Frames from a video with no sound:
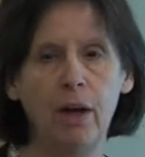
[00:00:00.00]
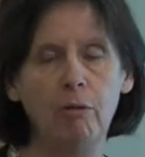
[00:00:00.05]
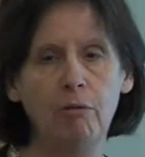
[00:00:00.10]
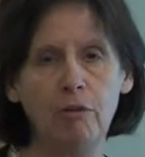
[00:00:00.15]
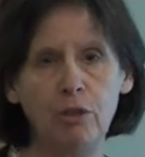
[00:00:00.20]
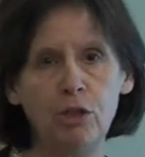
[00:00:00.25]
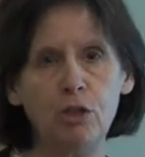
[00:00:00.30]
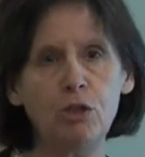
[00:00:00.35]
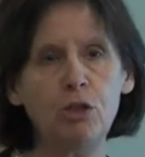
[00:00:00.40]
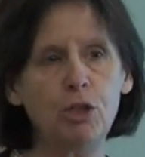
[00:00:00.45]

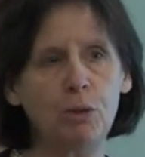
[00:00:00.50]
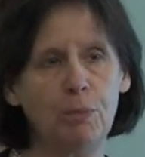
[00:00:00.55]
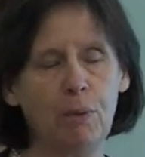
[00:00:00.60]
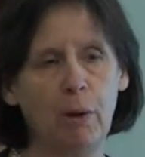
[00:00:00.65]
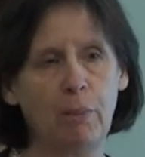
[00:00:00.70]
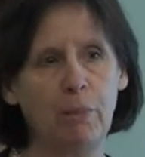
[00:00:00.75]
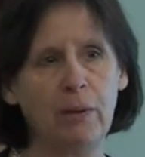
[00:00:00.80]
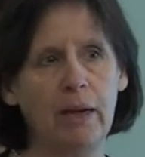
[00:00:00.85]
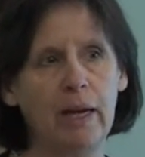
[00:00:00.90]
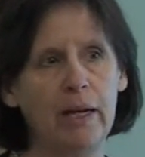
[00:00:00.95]
reduced your
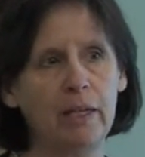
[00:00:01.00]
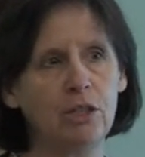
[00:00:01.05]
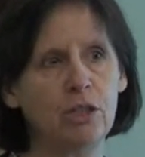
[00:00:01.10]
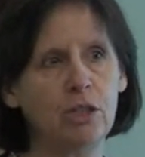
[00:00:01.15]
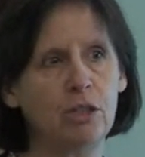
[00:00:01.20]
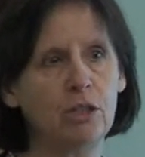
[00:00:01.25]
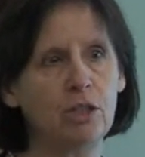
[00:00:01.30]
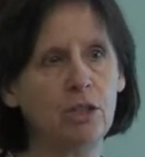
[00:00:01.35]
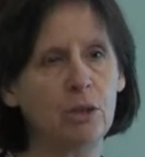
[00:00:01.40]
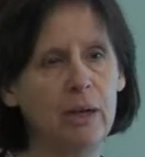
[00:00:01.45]

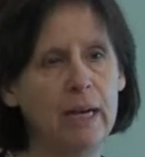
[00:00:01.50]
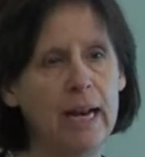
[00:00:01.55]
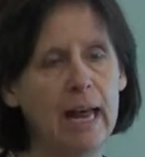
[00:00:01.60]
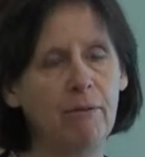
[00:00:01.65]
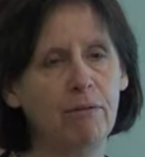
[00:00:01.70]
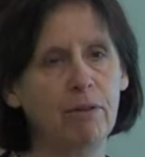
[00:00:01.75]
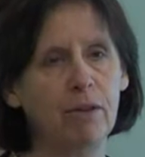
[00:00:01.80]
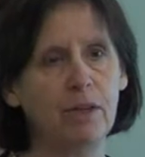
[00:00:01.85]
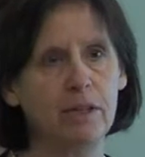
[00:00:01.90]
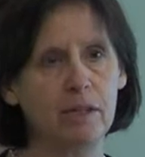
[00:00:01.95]
population to a
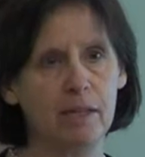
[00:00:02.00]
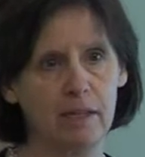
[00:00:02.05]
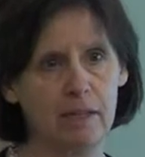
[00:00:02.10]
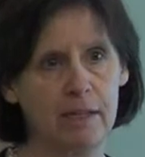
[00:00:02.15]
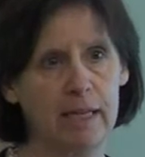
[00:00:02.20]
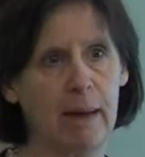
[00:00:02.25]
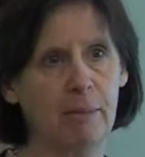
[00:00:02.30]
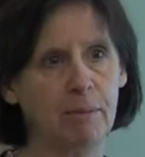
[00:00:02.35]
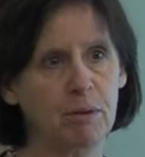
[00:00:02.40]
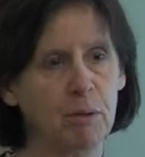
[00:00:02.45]
level that's
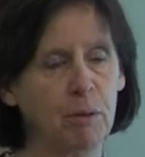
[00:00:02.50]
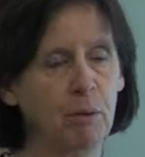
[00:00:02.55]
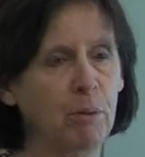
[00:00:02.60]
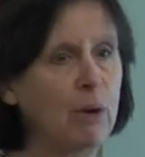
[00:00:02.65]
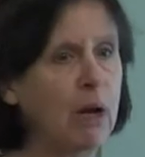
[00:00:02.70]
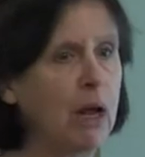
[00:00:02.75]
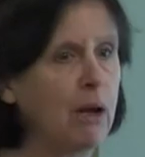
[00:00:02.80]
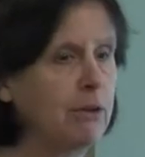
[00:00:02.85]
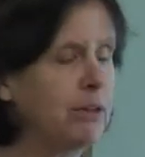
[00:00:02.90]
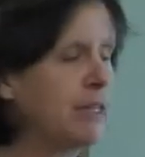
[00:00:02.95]
acceptable
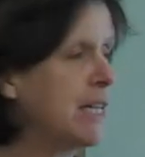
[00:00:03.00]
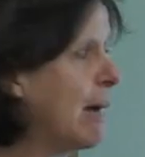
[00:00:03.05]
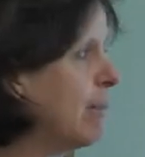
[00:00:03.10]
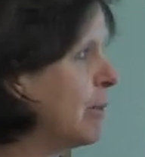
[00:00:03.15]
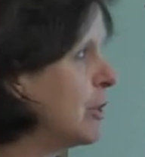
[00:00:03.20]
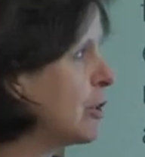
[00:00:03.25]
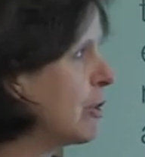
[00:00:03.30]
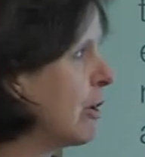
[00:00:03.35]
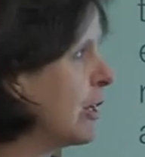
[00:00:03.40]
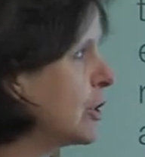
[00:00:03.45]
below the
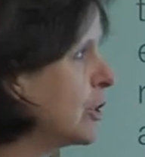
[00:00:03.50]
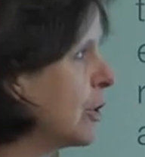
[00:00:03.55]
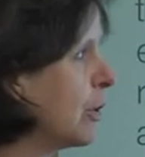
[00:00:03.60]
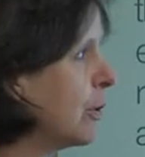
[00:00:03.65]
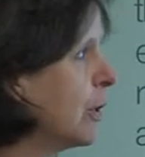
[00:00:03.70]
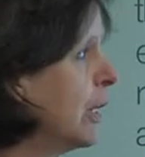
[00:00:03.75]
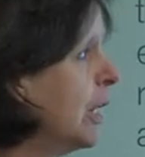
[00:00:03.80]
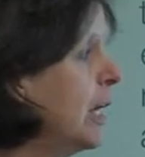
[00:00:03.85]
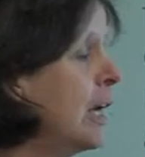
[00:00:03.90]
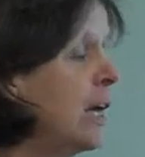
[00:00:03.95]
damage threshold.